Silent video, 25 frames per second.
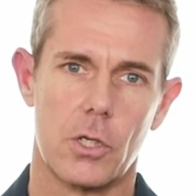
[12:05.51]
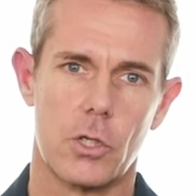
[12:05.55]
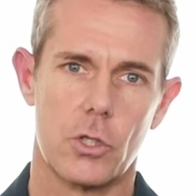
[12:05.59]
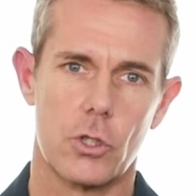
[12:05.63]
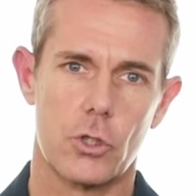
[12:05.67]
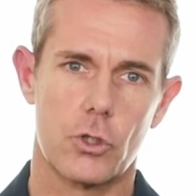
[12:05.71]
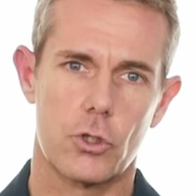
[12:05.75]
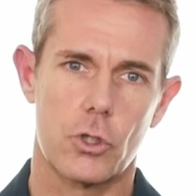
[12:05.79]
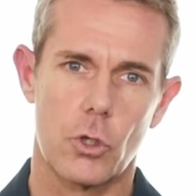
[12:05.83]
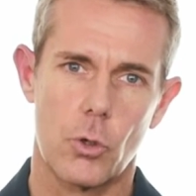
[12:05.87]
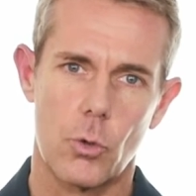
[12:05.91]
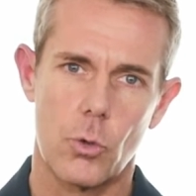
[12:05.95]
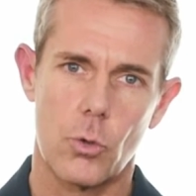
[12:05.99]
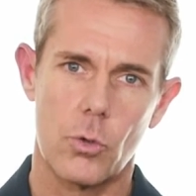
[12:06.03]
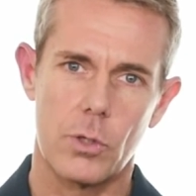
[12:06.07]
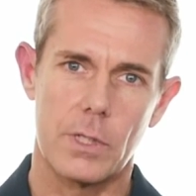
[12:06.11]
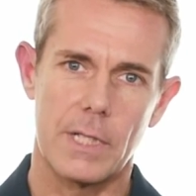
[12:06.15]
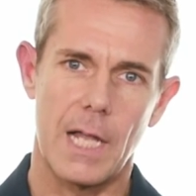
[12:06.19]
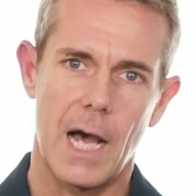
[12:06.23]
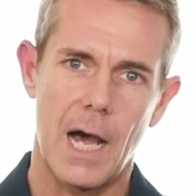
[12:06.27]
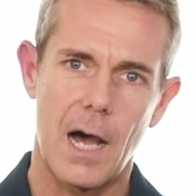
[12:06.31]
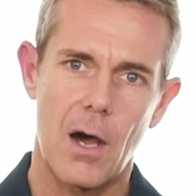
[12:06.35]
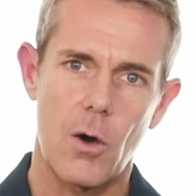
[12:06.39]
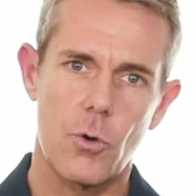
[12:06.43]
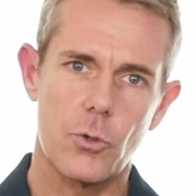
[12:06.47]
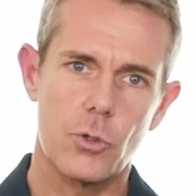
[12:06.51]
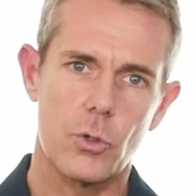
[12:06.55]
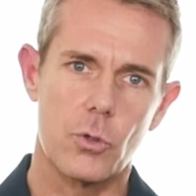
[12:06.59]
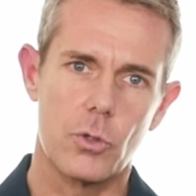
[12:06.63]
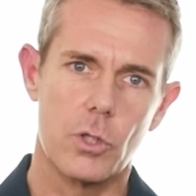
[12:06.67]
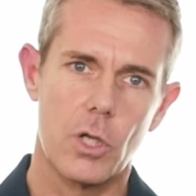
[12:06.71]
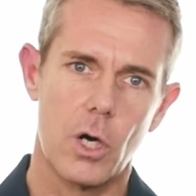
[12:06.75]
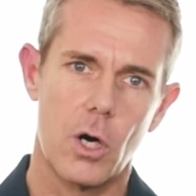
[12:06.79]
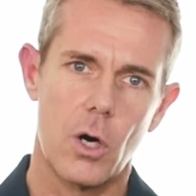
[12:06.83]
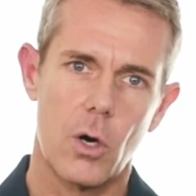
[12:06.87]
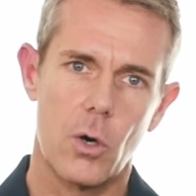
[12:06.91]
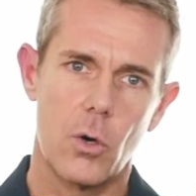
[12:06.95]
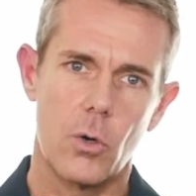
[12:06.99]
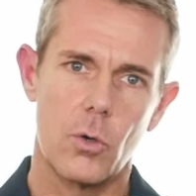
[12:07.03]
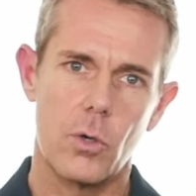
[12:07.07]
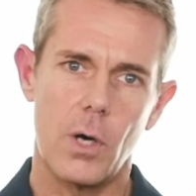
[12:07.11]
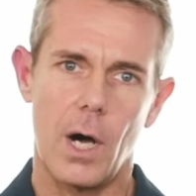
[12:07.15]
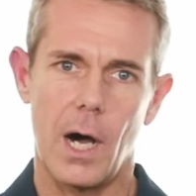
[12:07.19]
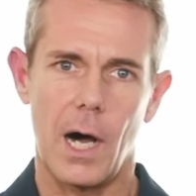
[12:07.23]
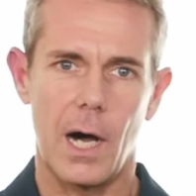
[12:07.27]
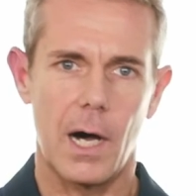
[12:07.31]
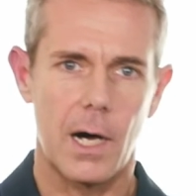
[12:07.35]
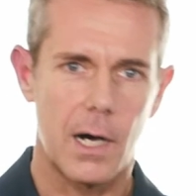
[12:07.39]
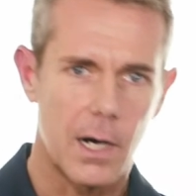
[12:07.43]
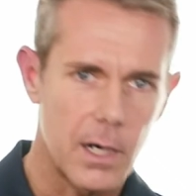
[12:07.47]
So now you know,
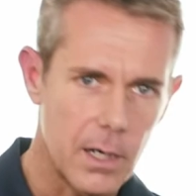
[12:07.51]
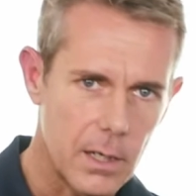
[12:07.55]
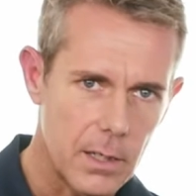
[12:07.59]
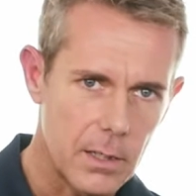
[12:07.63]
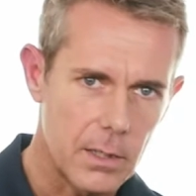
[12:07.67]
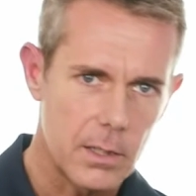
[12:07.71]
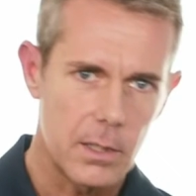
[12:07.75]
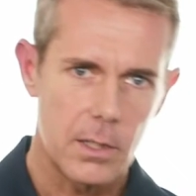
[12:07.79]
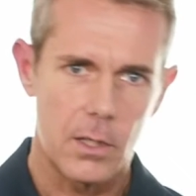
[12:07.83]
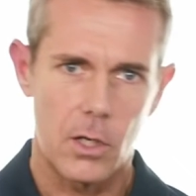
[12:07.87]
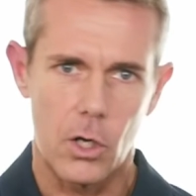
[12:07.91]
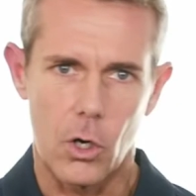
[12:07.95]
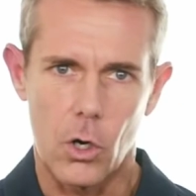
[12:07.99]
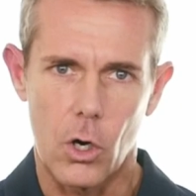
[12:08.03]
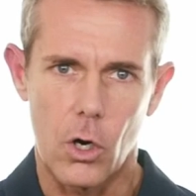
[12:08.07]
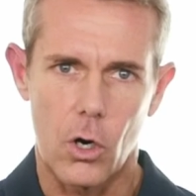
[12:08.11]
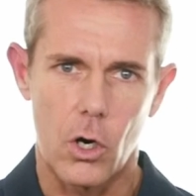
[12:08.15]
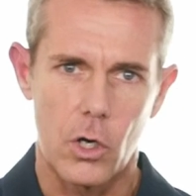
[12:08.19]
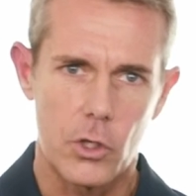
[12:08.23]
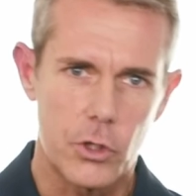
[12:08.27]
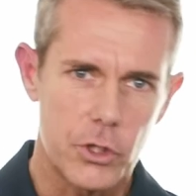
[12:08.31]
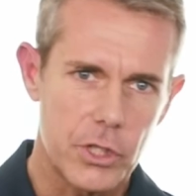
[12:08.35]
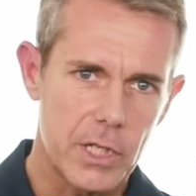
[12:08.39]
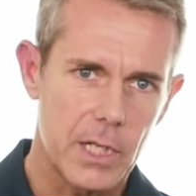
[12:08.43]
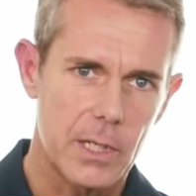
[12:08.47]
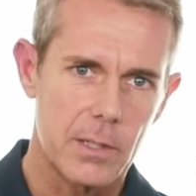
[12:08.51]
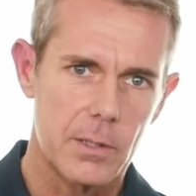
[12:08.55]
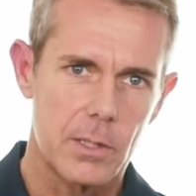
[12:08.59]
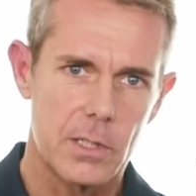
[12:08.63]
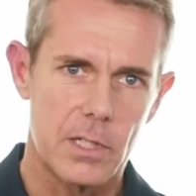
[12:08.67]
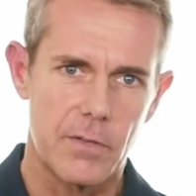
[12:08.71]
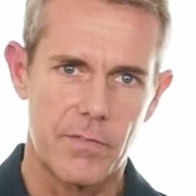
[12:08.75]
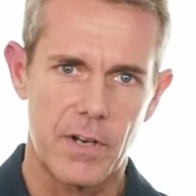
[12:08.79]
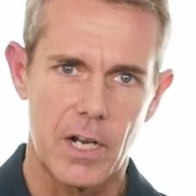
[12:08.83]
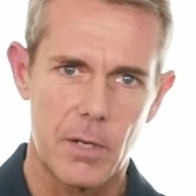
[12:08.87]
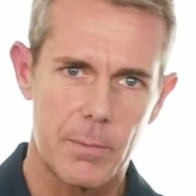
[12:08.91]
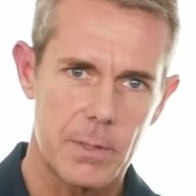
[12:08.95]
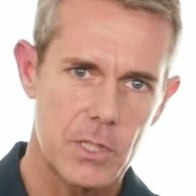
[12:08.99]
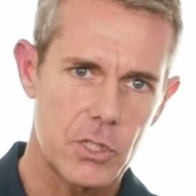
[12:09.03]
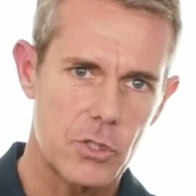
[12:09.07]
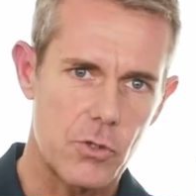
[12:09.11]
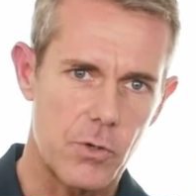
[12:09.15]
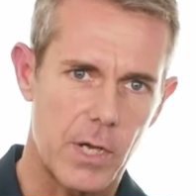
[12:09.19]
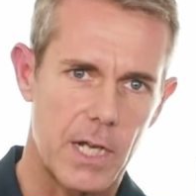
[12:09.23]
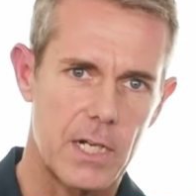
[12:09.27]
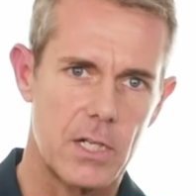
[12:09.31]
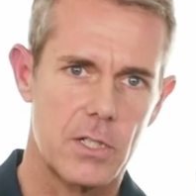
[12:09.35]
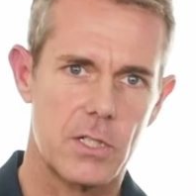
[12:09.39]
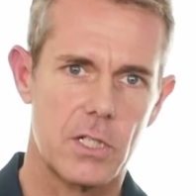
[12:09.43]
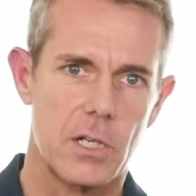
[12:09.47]
or you can develop a
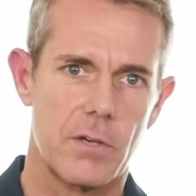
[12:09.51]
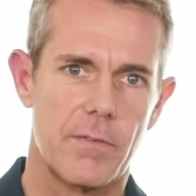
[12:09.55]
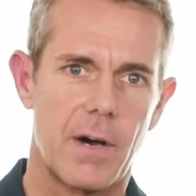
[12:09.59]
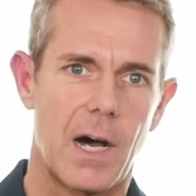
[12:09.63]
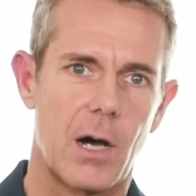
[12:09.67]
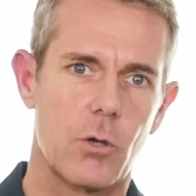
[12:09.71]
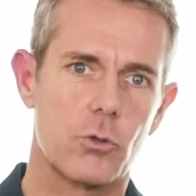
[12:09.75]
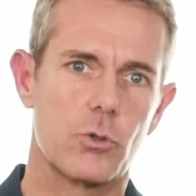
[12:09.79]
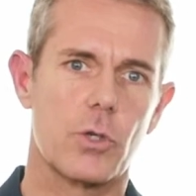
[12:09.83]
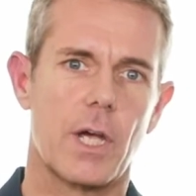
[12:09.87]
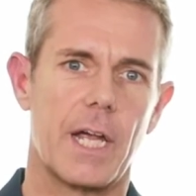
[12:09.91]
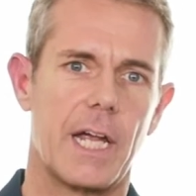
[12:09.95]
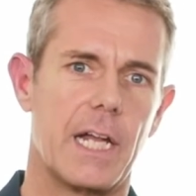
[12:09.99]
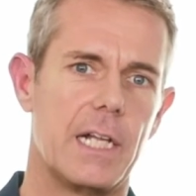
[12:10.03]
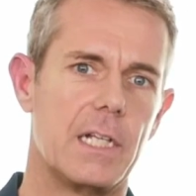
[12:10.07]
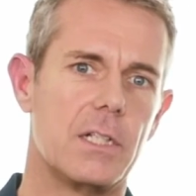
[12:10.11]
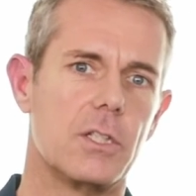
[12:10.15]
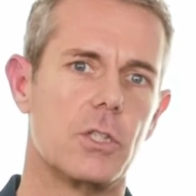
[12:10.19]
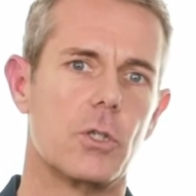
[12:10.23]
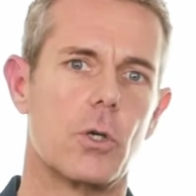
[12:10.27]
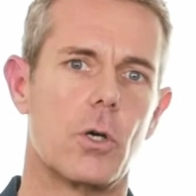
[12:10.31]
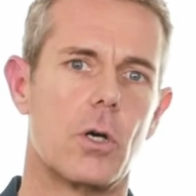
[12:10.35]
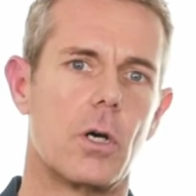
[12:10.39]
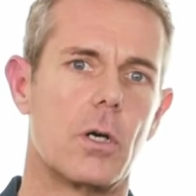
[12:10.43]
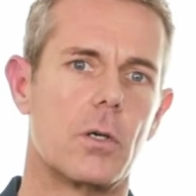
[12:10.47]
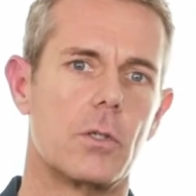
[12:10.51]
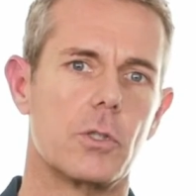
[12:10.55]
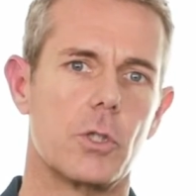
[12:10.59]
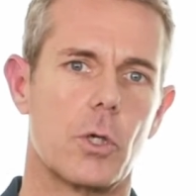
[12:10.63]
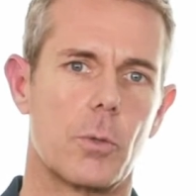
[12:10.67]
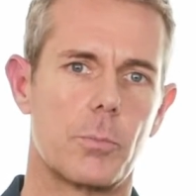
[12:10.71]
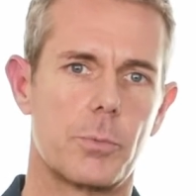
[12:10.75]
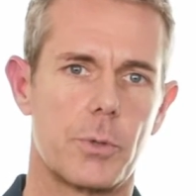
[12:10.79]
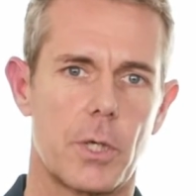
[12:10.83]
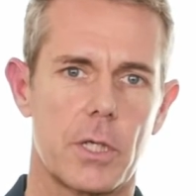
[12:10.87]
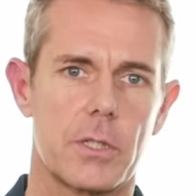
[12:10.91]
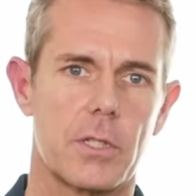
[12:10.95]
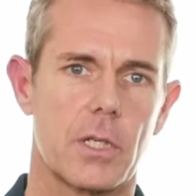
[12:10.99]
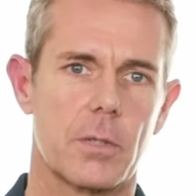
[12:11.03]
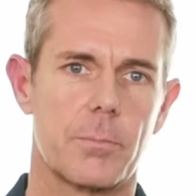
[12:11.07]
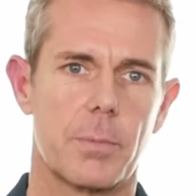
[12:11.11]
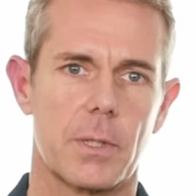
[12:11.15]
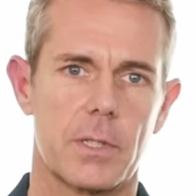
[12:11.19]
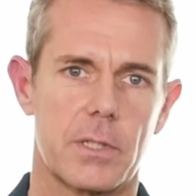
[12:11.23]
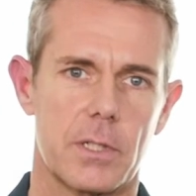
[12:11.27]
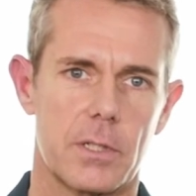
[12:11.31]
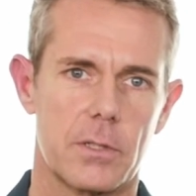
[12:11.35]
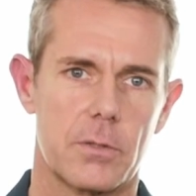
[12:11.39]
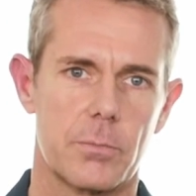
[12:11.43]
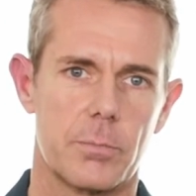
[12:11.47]
strategy of how to handle your project
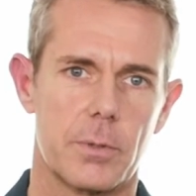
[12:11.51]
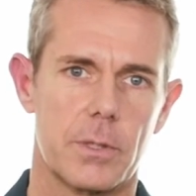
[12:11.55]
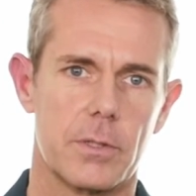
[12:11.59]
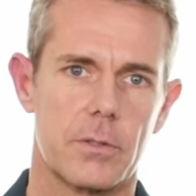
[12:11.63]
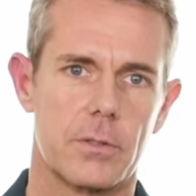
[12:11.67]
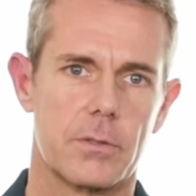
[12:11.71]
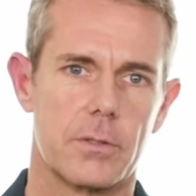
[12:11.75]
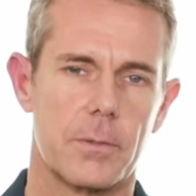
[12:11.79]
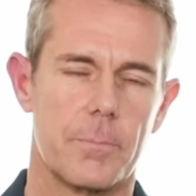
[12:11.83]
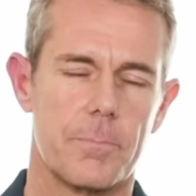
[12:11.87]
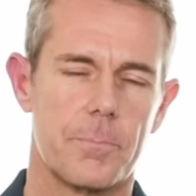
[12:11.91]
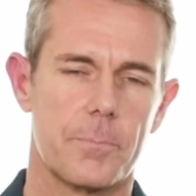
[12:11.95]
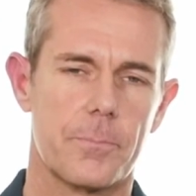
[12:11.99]
participants.